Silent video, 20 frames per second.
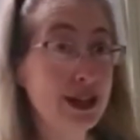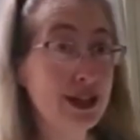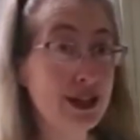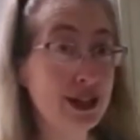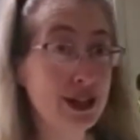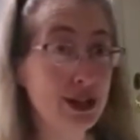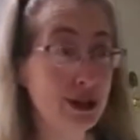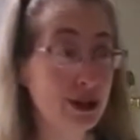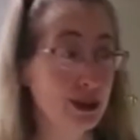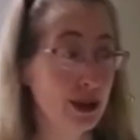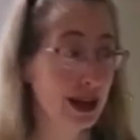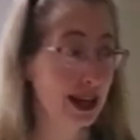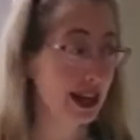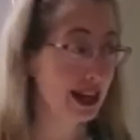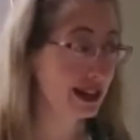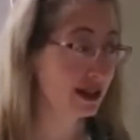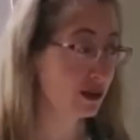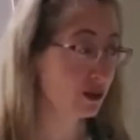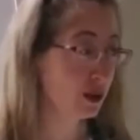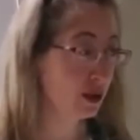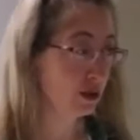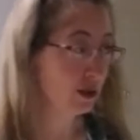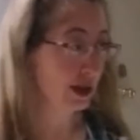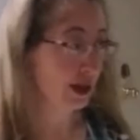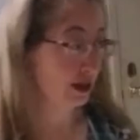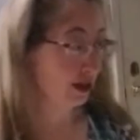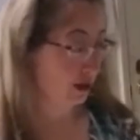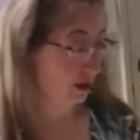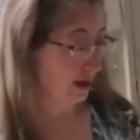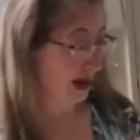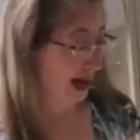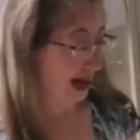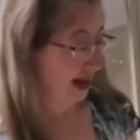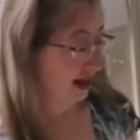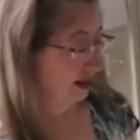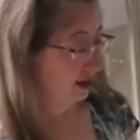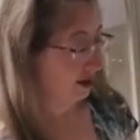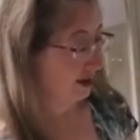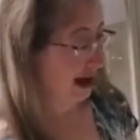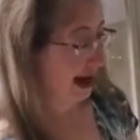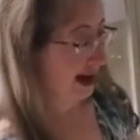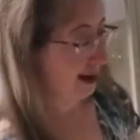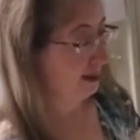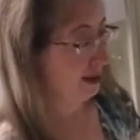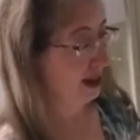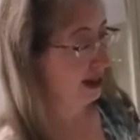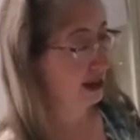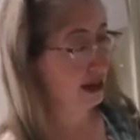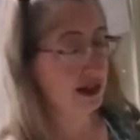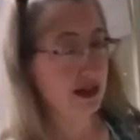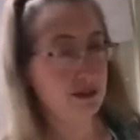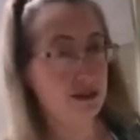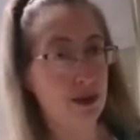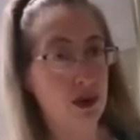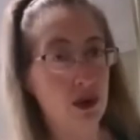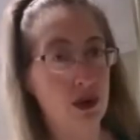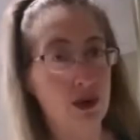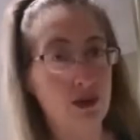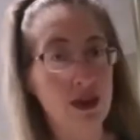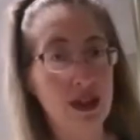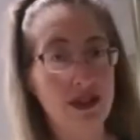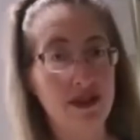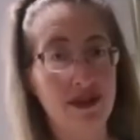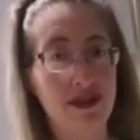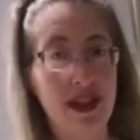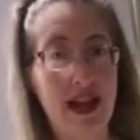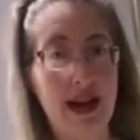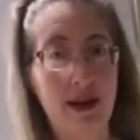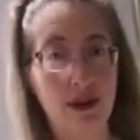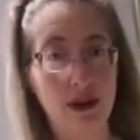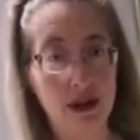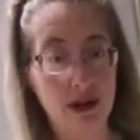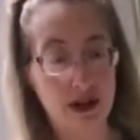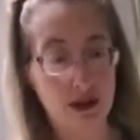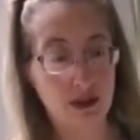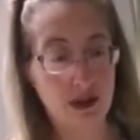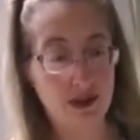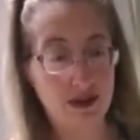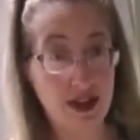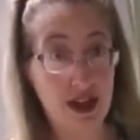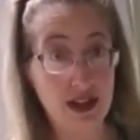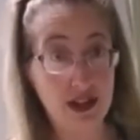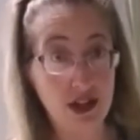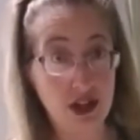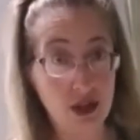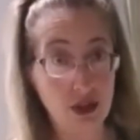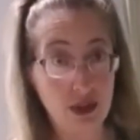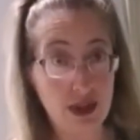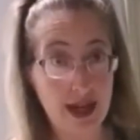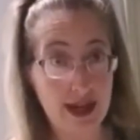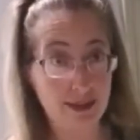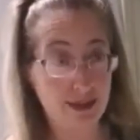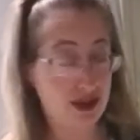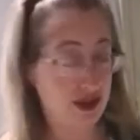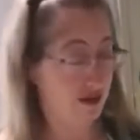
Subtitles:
to do is we're going to go ahead and grab this bowl with flour. So we've got 2 cups of